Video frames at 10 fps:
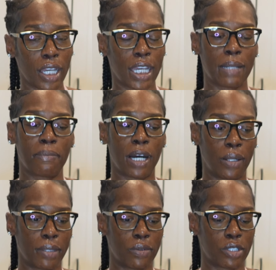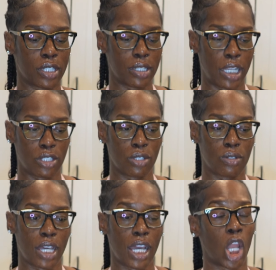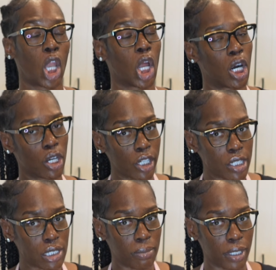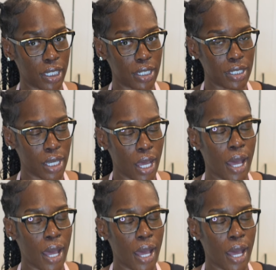It probably will just need to take longer to blend,